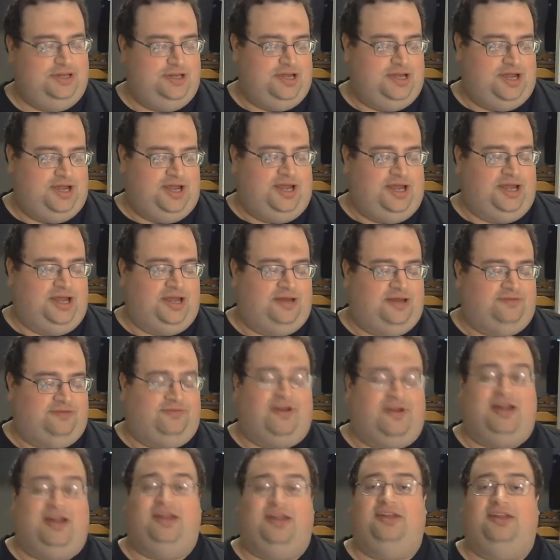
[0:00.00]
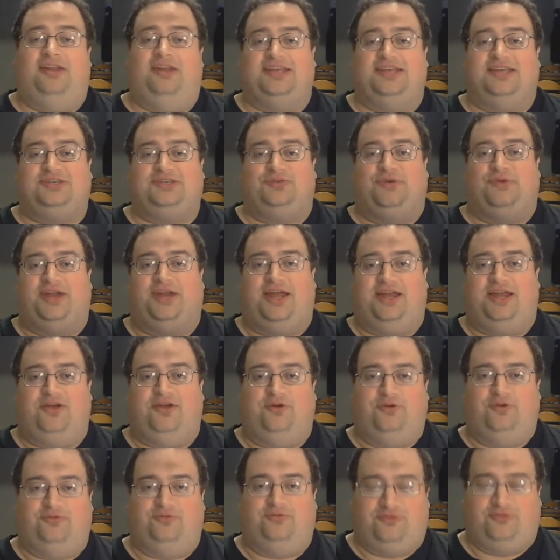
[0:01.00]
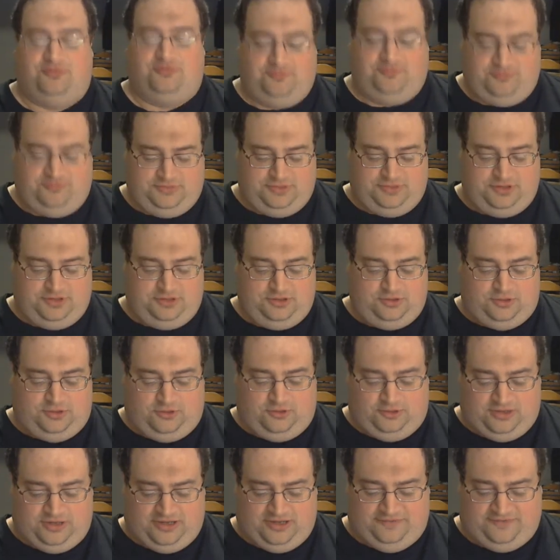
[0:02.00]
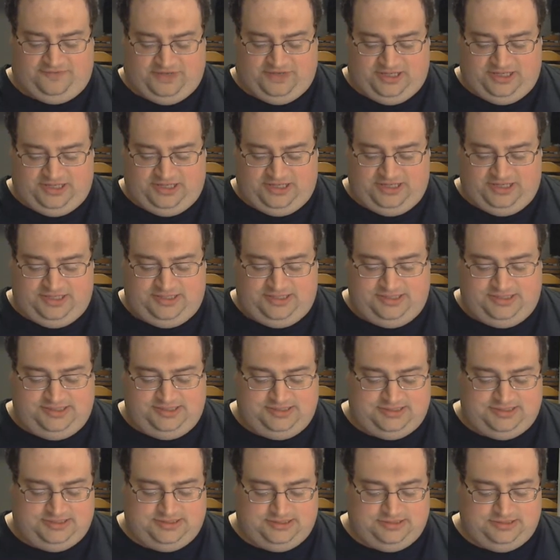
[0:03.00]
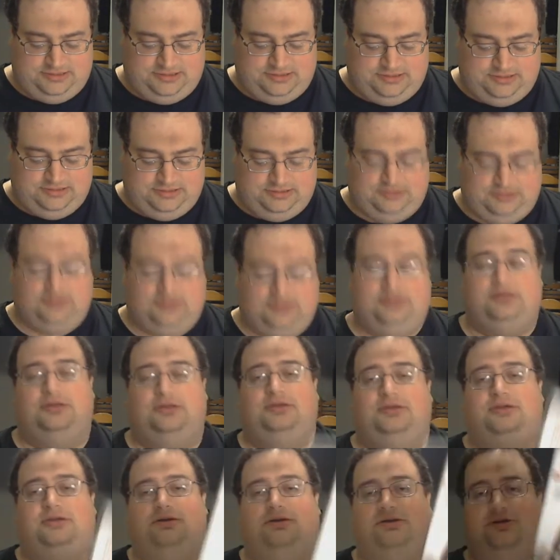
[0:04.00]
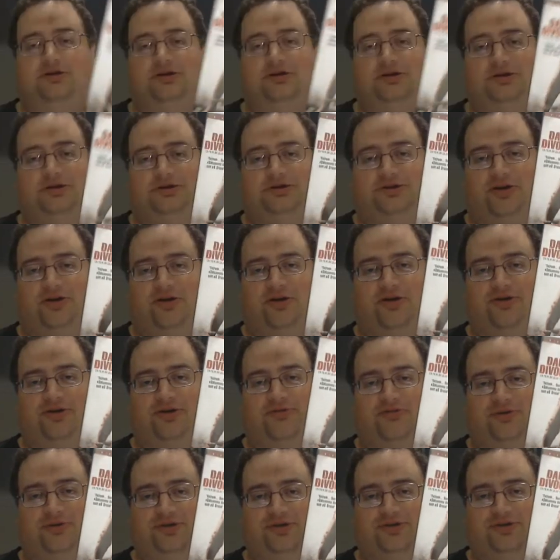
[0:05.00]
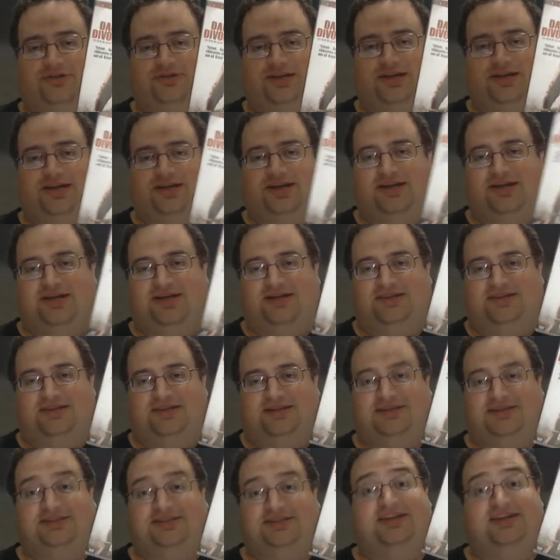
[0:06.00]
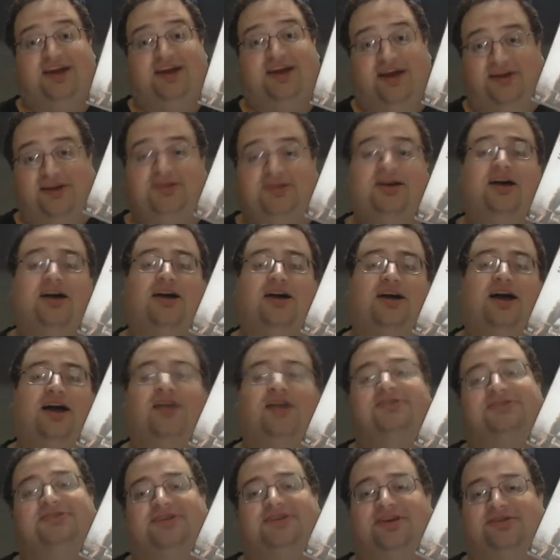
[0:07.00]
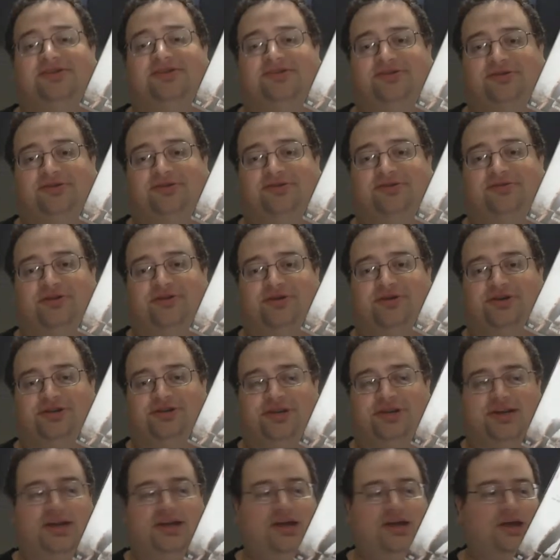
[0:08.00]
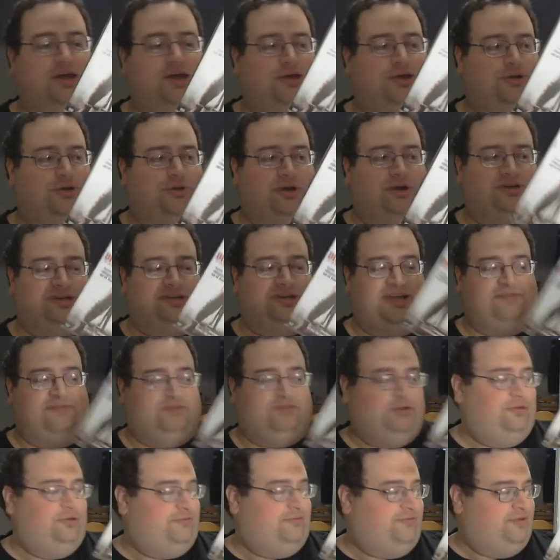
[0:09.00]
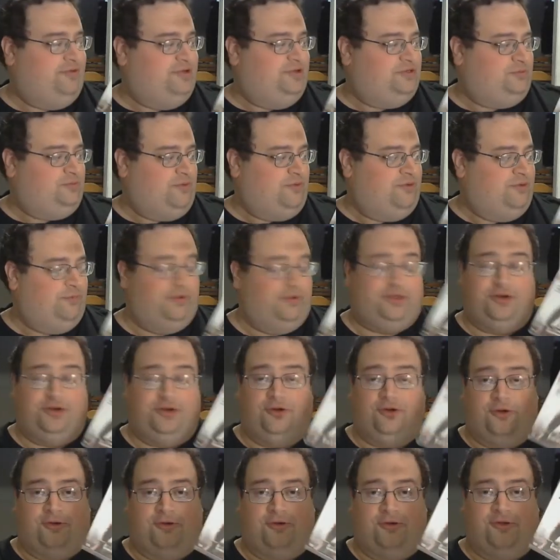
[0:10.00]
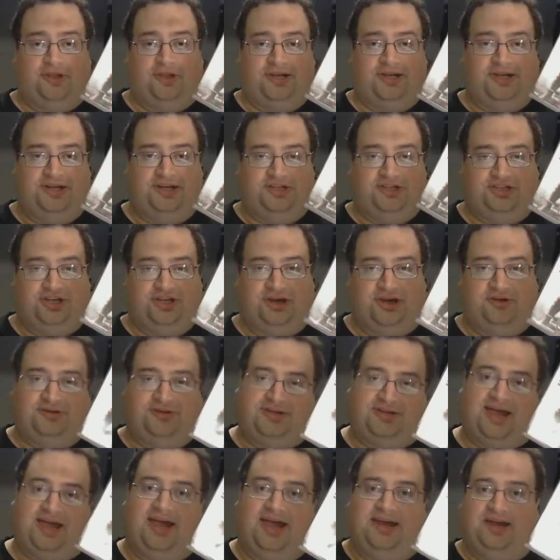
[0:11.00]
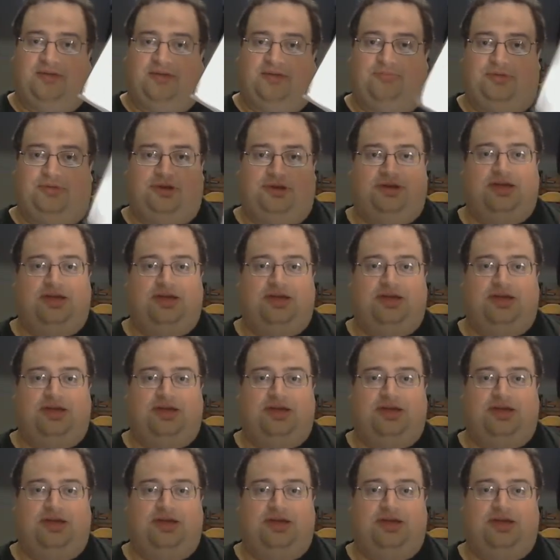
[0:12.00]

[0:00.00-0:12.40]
And finally, the last one I own from Olaf is Dar Divorce. This is the uncut, uncensored version. You actually have to look for this one with a girl in a chair tied up.